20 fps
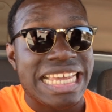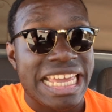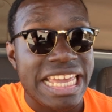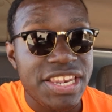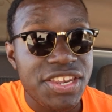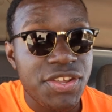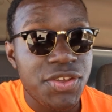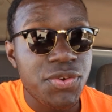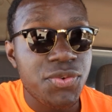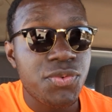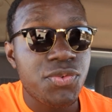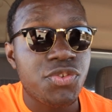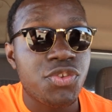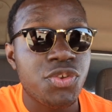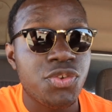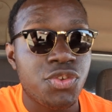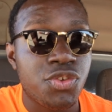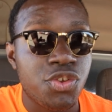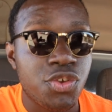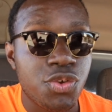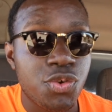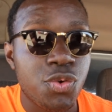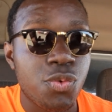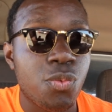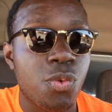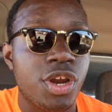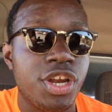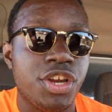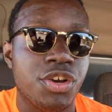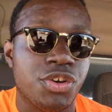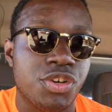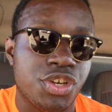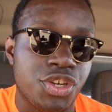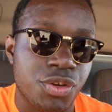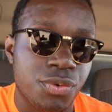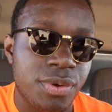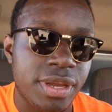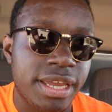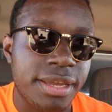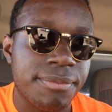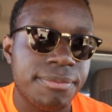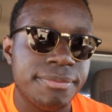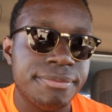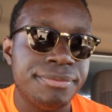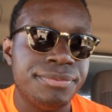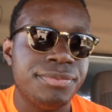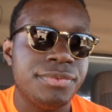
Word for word: continue to do what you're doing,